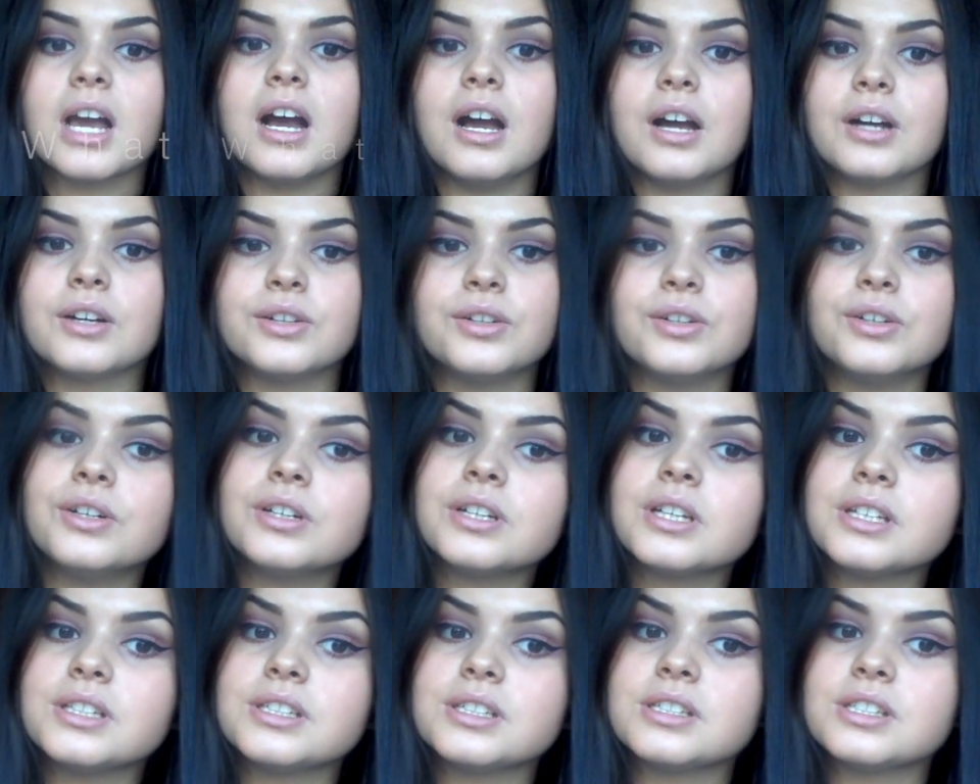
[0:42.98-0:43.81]

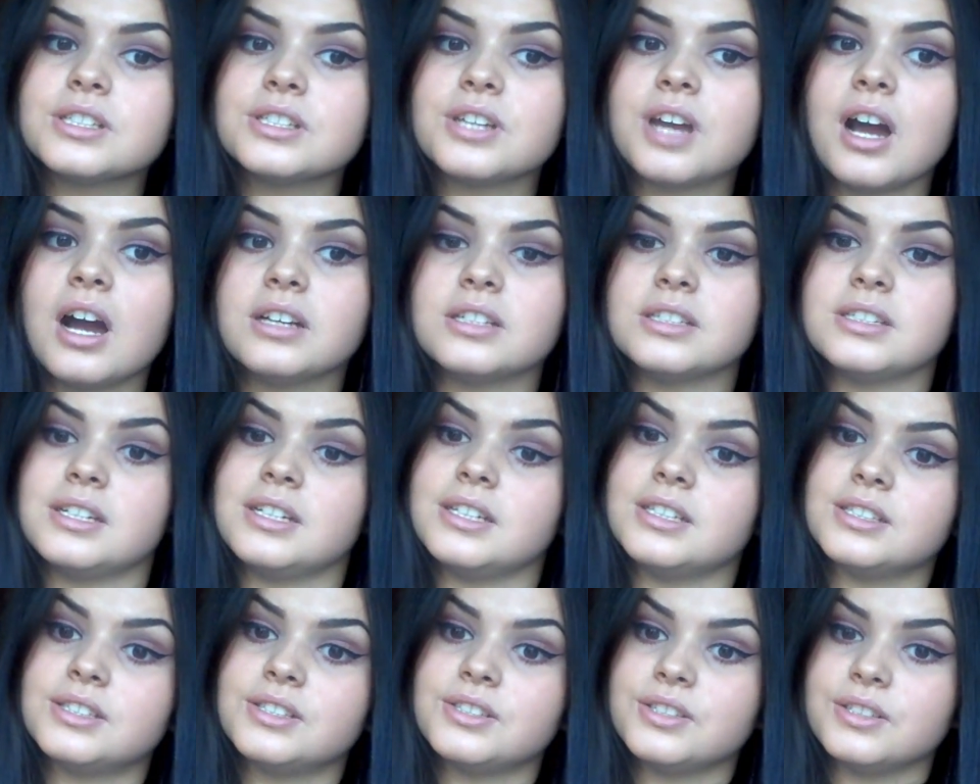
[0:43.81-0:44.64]
According to the Chartered
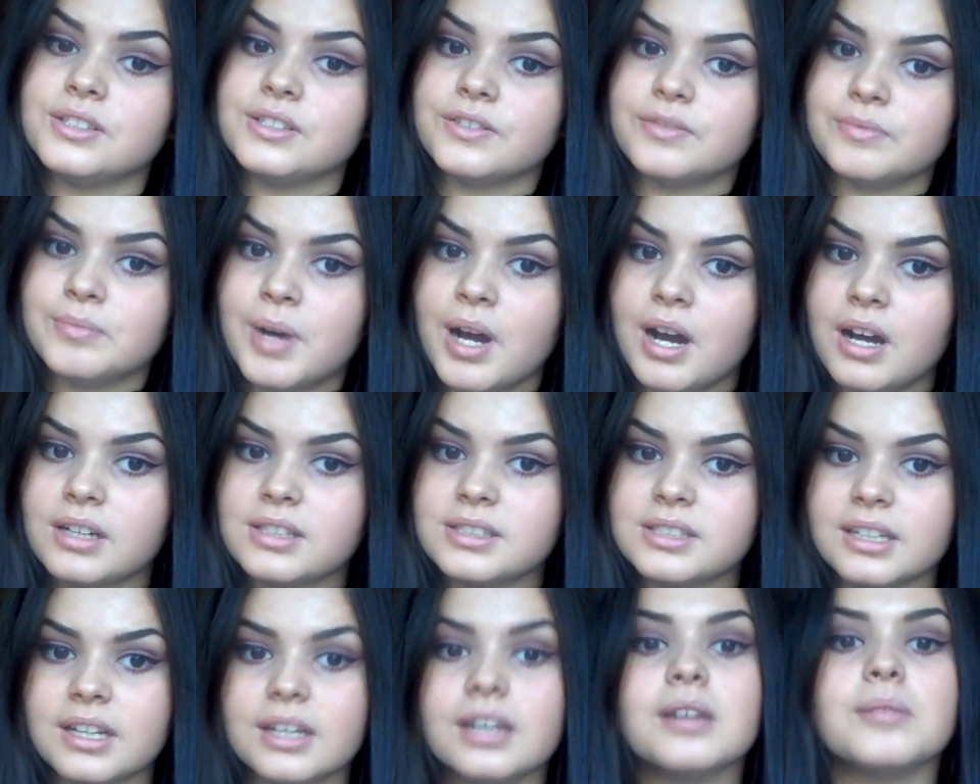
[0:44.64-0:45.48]
Institute of
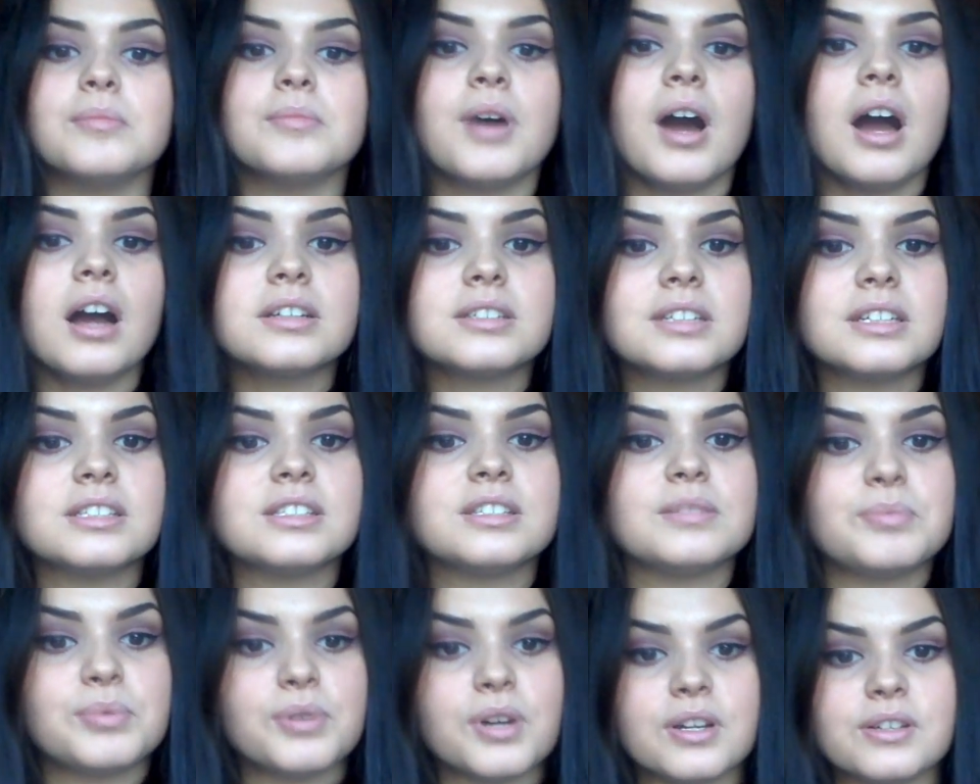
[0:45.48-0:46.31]
Marketing, marketing
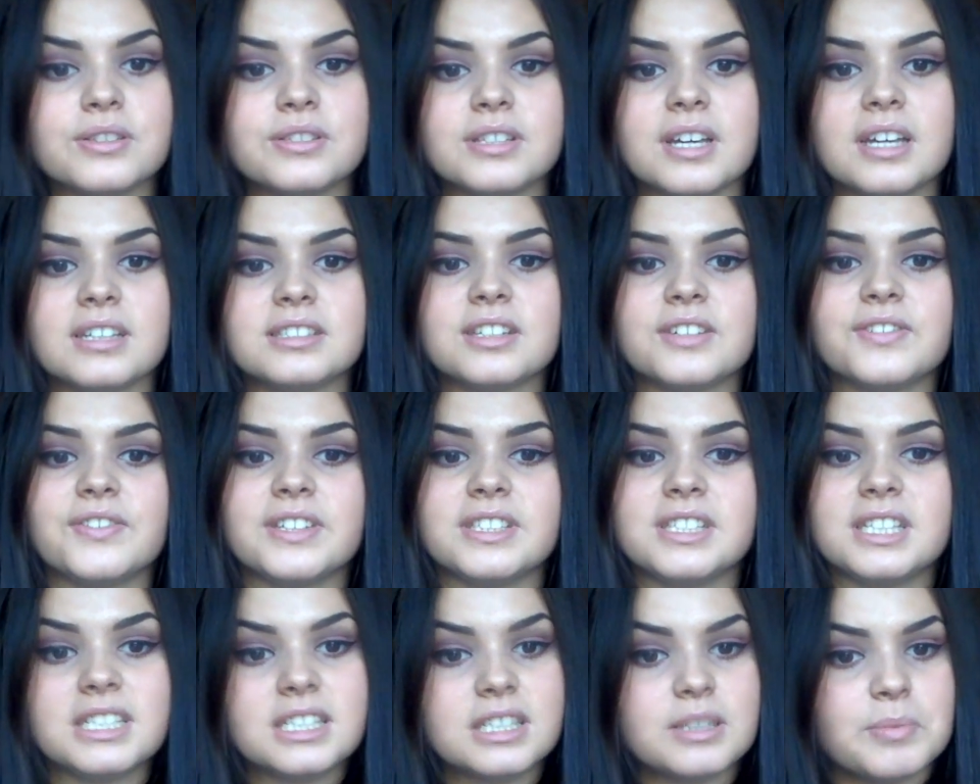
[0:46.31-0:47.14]
is the process of
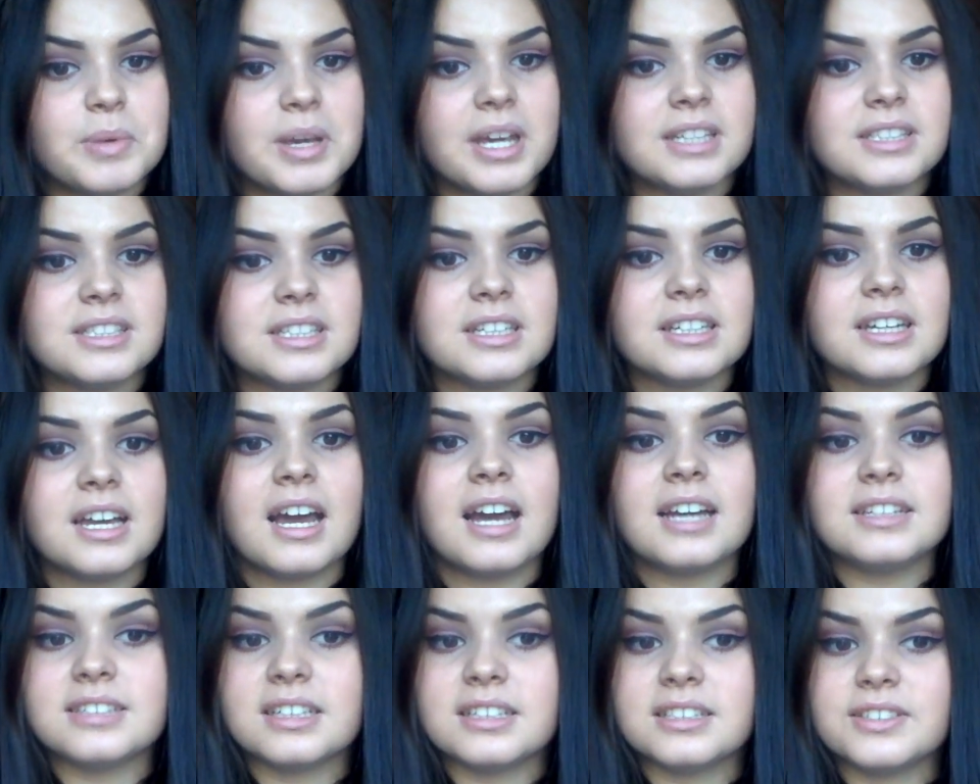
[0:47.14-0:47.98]
anticipating,
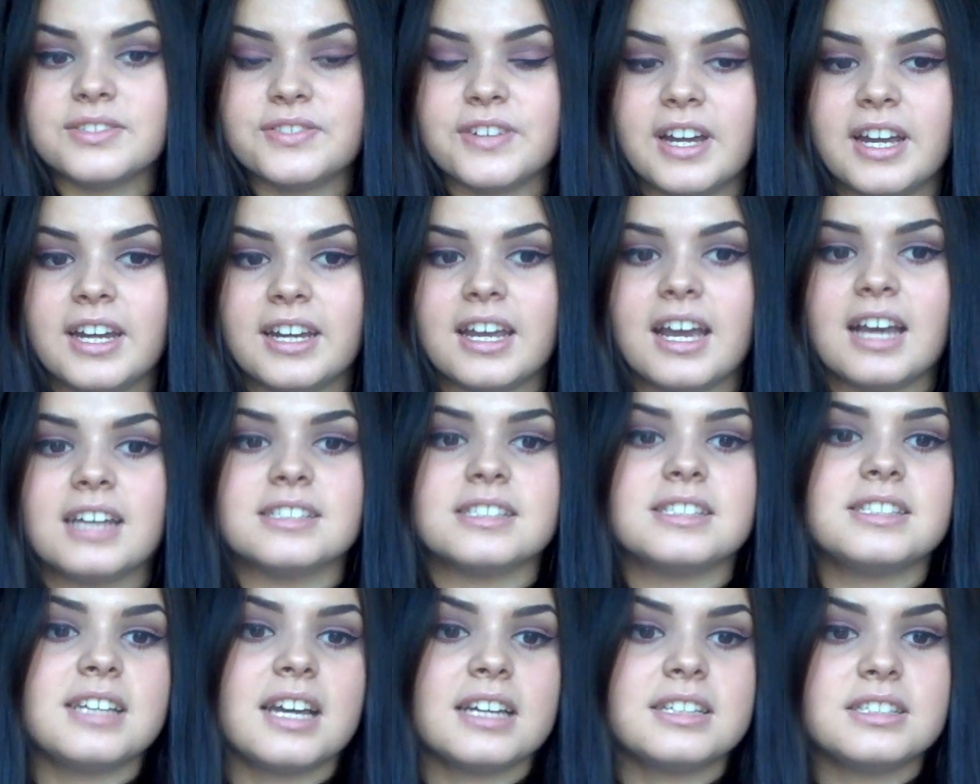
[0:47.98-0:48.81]
identifying,
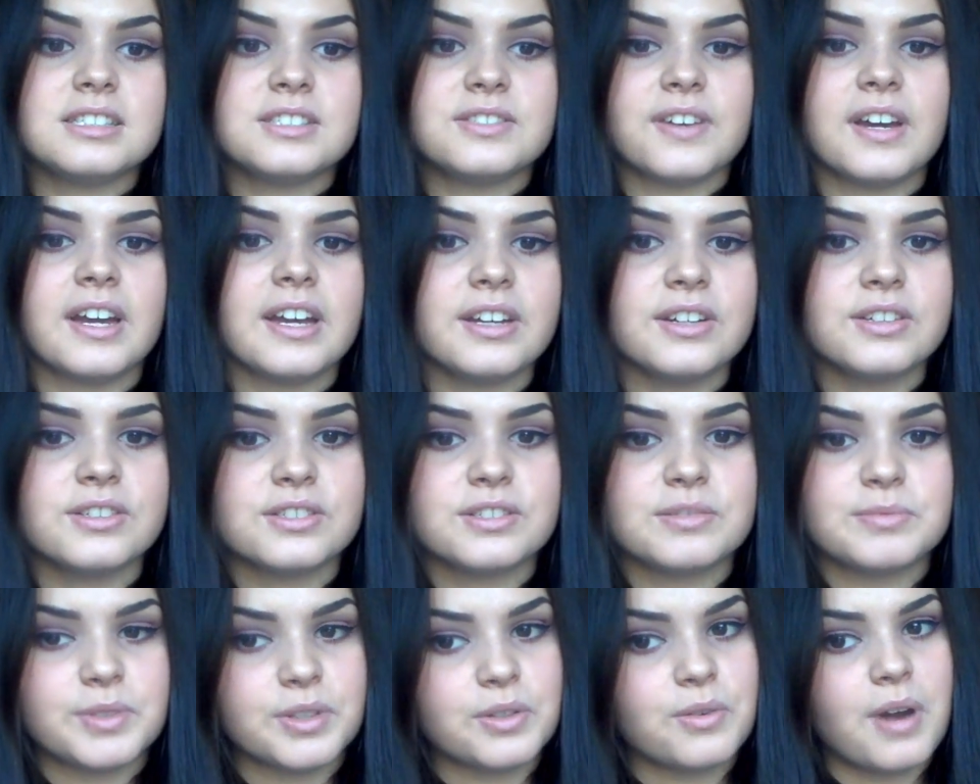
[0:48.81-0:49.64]
and satisfying
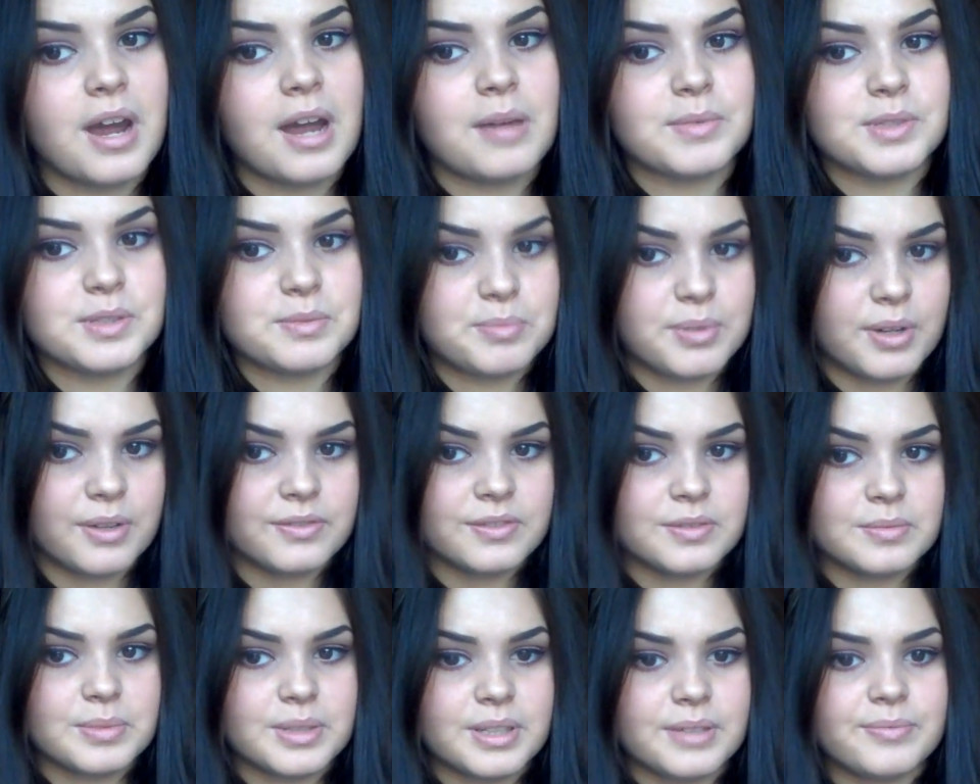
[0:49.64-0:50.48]
customer requirements
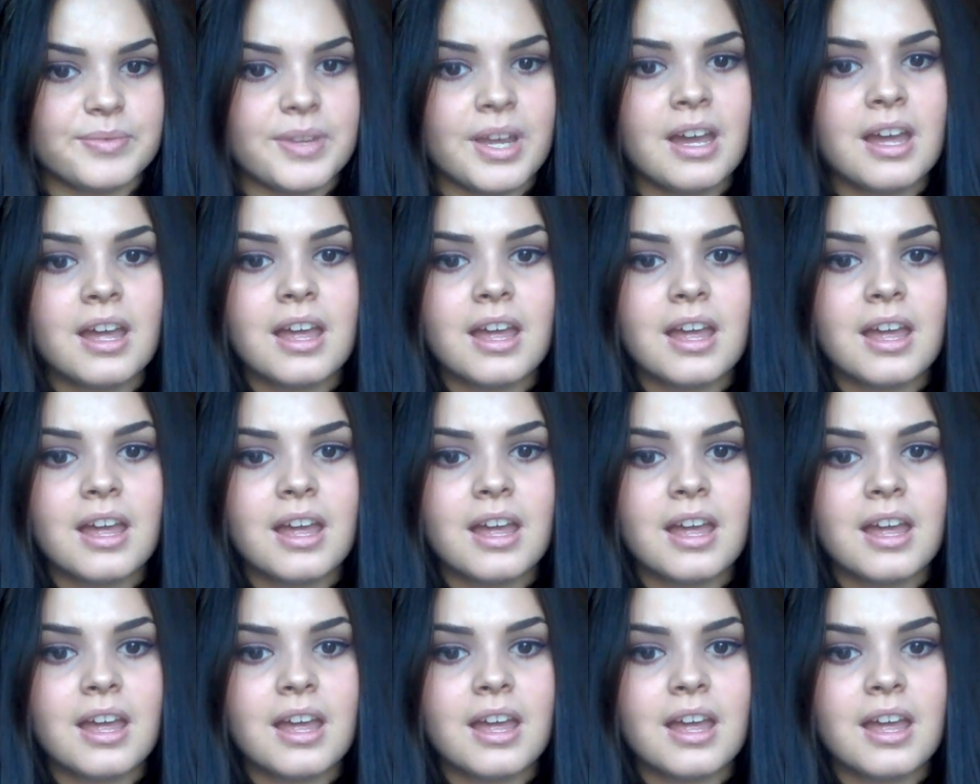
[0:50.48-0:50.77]
profitably.